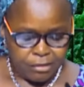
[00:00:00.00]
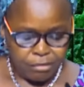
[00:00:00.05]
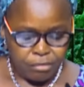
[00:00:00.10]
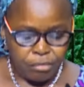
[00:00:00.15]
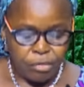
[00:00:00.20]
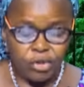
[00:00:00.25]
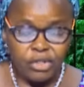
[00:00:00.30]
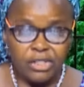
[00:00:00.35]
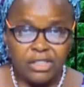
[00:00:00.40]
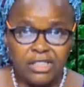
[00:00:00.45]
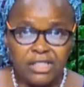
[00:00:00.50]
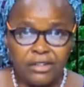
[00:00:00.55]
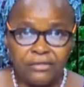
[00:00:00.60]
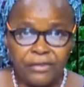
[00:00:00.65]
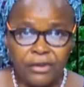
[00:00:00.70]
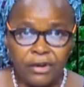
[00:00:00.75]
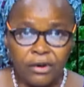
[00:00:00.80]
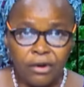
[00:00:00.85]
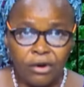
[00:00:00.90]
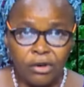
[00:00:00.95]
most
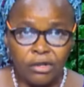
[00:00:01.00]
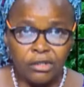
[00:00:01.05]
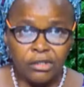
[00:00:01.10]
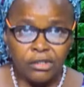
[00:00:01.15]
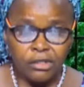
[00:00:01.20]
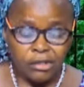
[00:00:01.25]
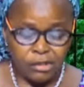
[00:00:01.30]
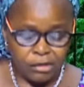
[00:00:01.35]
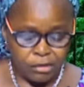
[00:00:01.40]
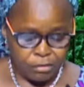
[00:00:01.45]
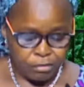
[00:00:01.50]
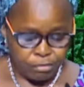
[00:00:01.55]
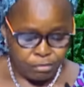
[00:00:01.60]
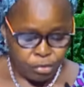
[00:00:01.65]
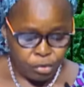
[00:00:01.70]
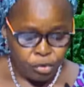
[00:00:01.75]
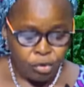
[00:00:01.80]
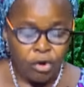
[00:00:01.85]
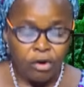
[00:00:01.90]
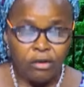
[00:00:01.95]
difficult
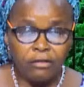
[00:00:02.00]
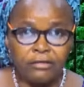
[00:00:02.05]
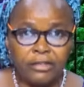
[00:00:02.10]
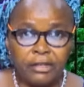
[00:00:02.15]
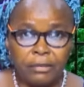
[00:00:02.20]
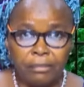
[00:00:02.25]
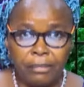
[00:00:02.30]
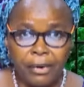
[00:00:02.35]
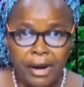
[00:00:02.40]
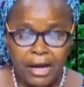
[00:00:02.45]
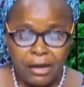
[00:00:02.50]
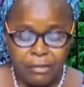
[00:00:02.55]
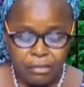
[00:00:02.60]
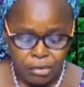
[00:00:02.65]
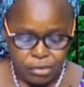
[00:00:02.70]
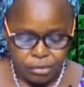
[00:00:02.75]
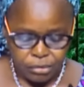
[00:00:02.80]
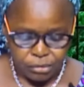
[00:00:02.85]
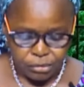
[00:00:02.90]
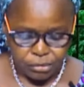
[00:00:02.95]
book of the
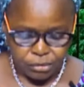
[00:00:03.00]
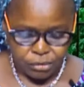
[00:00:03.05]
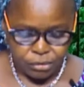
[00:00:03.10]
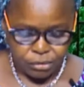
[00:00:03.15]
Bible